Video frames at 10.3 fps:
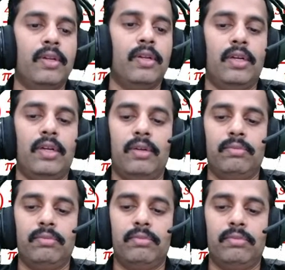um,
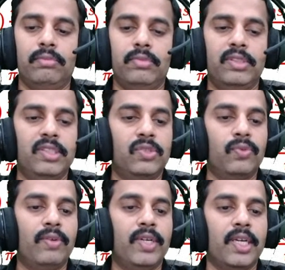this
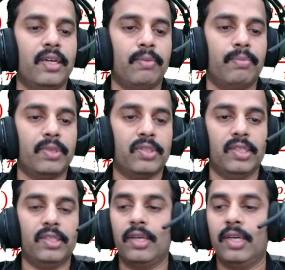way we can
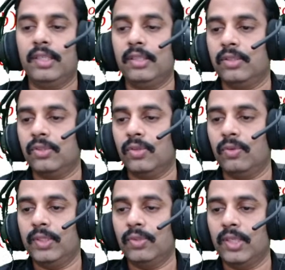represent, right? So
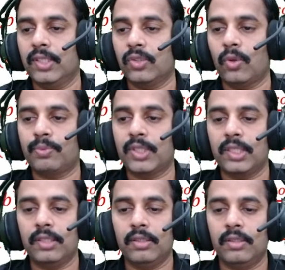which one is the option?